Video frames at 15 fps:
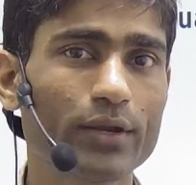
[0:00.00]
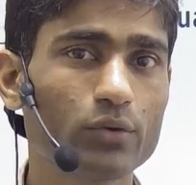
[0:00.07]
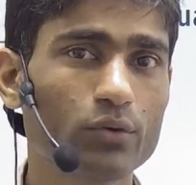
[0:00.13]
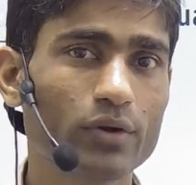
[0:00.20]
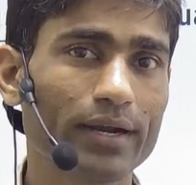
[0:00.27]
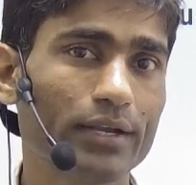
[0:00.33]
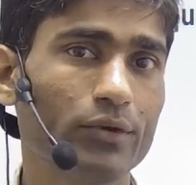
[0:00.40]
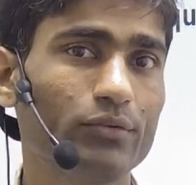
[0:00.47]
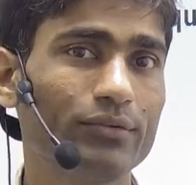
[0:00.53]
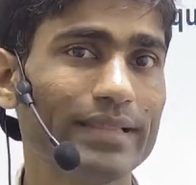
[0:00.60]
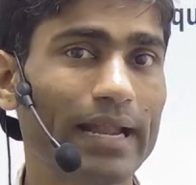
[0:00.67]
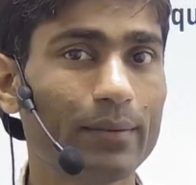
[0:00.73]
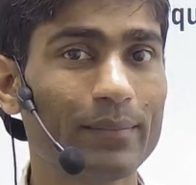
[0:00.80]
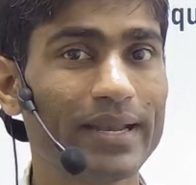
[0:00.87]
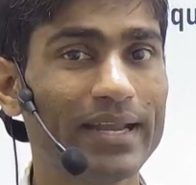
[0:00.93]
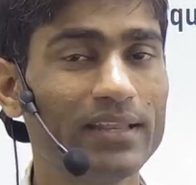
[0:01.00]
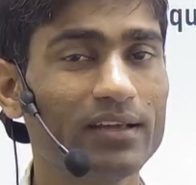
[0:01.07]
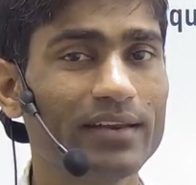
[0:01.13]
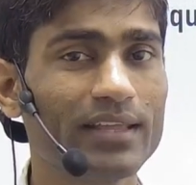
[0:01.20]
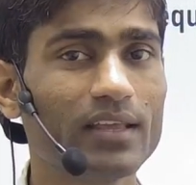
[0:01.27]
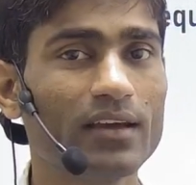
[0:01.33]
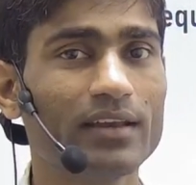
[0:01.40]
continue that method
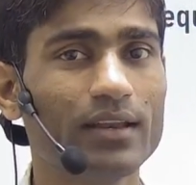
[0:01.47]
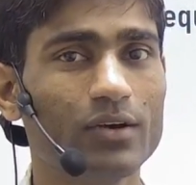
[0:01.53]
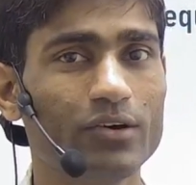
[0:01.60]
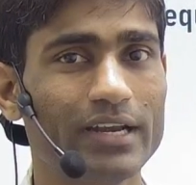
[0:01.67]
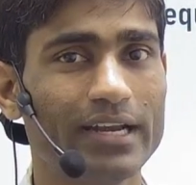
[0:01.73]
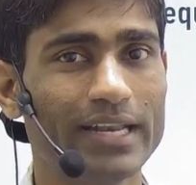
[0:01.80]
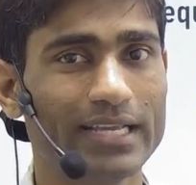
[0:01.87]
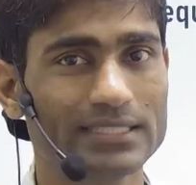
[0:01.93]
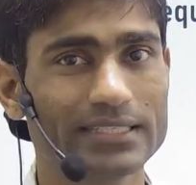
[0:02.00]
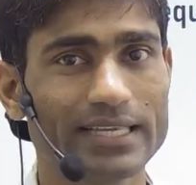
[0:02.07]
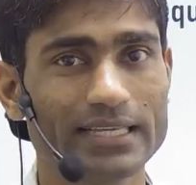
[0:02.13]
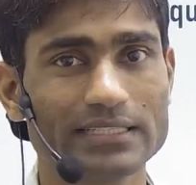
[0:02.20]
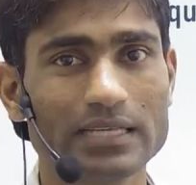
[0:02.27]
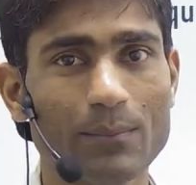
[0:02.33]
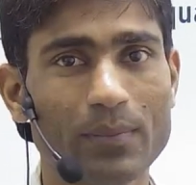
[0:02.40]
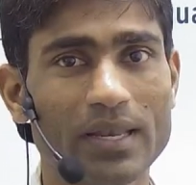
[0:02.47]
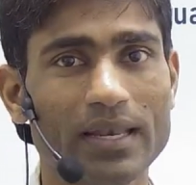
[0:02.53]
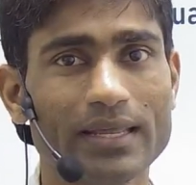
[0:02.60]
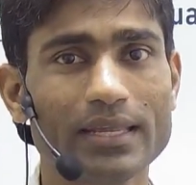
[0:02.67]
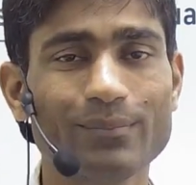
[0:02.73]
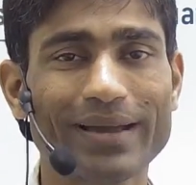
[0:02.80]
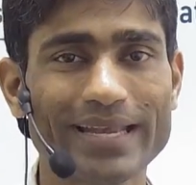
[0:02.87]
here in our next example.
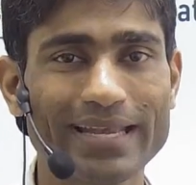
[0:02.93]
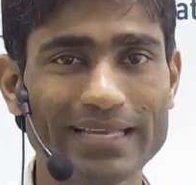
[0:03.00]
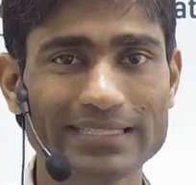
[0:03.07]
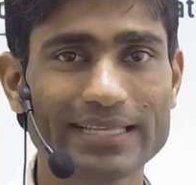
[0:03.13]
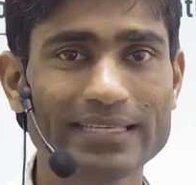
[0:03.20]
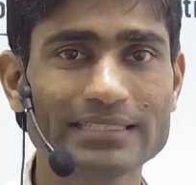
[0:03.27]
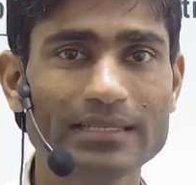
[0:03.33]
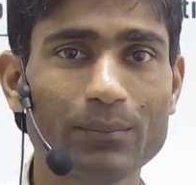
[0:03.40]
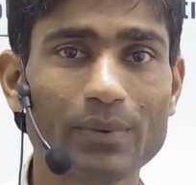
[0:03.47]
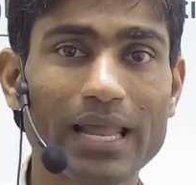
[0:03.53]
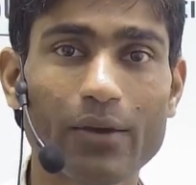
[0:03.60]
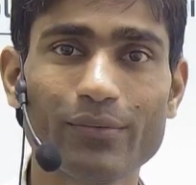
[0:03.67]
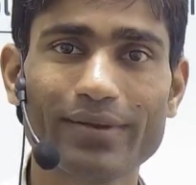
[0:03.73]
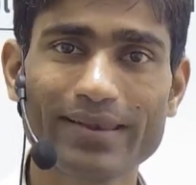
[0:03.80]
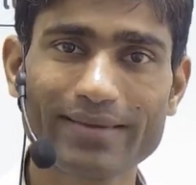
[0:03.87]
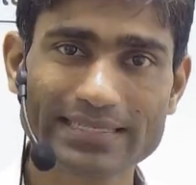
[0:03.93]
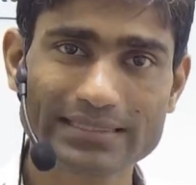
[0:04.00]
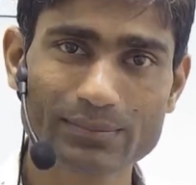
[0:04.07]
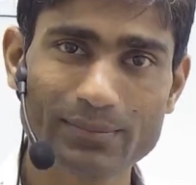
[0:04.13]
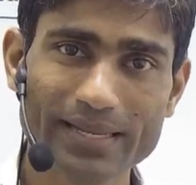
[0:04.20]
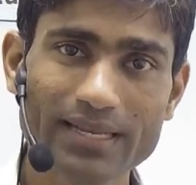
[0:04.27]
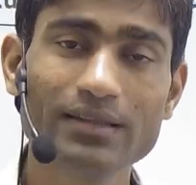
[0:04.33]
In my next example I will
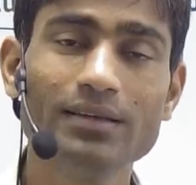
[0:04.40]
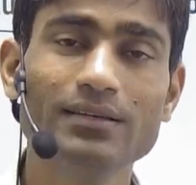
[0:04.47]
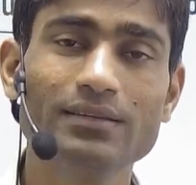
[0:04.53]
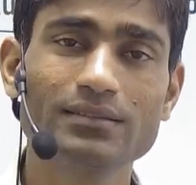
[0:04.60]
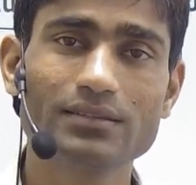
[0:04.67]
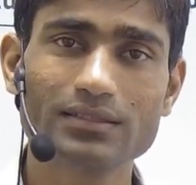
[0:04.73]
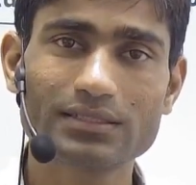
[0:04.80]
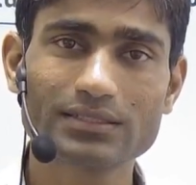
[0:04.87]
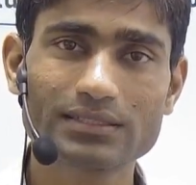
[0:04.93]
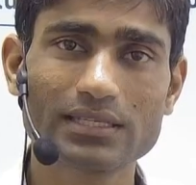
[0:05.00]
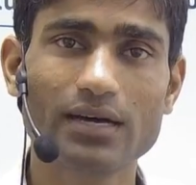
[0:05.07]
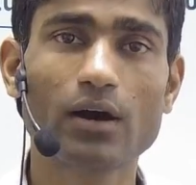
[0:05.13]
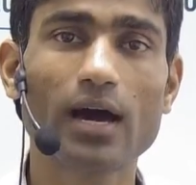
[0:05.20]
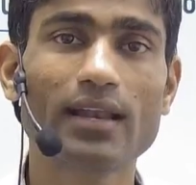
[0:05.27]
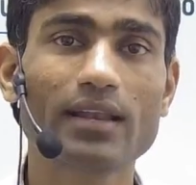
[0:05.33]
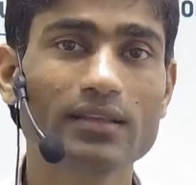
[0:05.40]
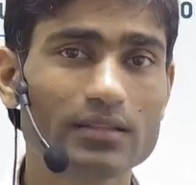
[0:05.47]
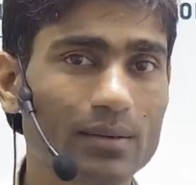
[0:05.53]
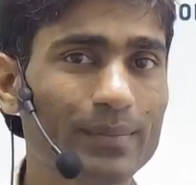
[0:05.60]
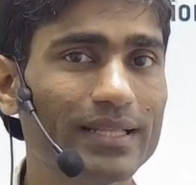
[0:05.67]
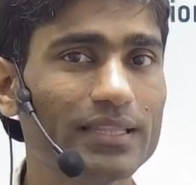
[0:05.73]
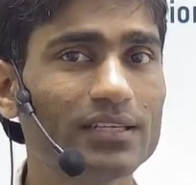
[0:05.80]
explain this another
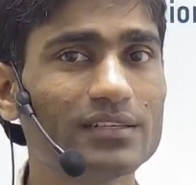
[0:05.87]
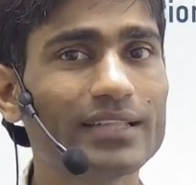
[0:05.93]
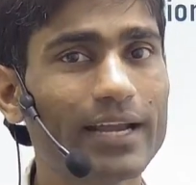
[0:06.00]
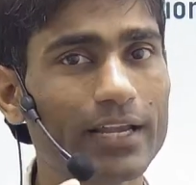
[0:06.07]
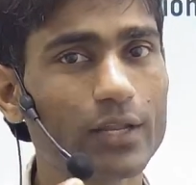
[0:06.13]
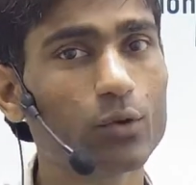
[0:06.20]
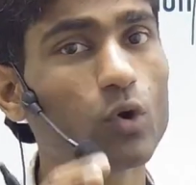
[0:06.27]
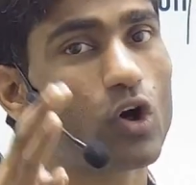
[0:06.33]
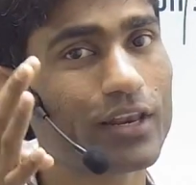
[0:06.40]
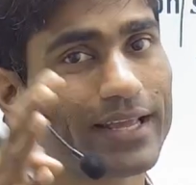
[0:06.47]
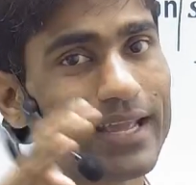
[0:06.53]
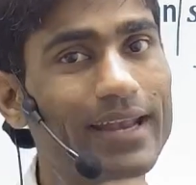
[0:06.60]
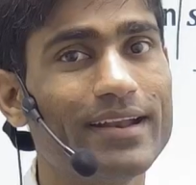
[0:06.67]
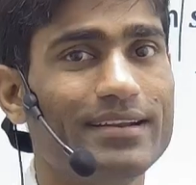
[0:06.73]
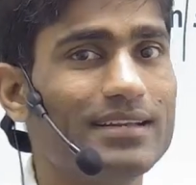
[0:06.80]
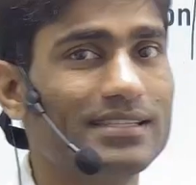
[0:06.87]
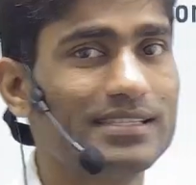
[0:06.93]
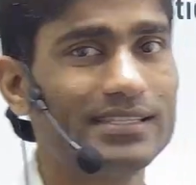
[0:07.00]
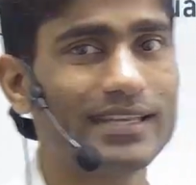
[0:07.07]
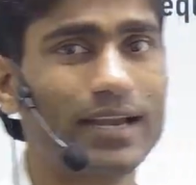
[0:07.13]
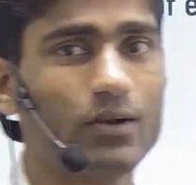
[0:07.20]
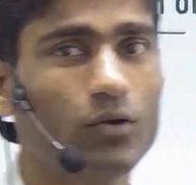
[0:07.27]
method that you all can
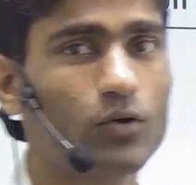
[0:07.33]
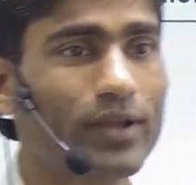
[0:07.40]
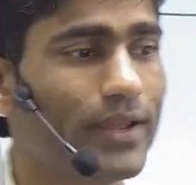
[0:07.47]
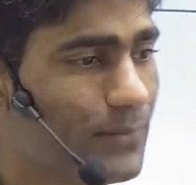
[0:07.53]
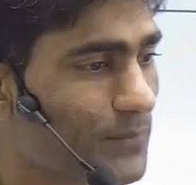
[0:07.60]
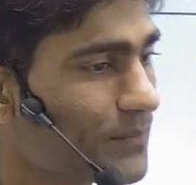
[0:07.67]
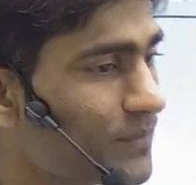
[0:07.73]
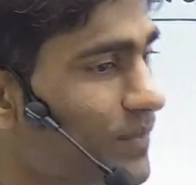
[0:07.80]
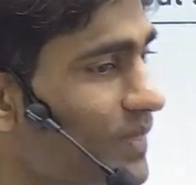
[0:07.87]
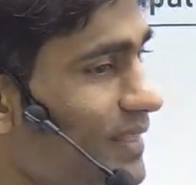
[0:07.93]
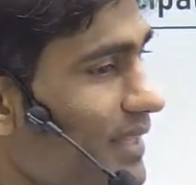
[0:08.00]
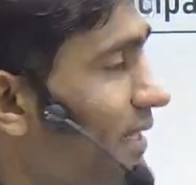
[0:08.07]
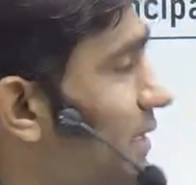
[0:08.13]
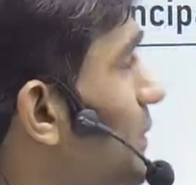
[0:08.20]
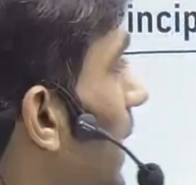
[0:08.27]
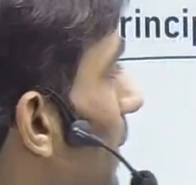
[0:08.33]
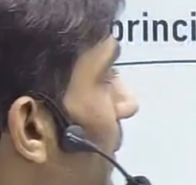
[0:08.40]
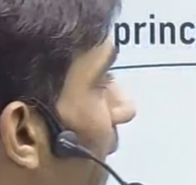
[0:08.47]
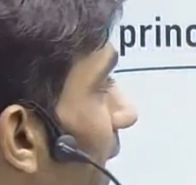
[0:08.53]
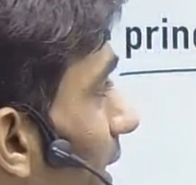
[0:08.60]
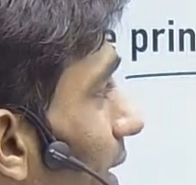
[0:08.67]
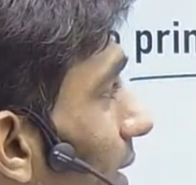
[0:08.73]
understand. Okay, that's why I'm taking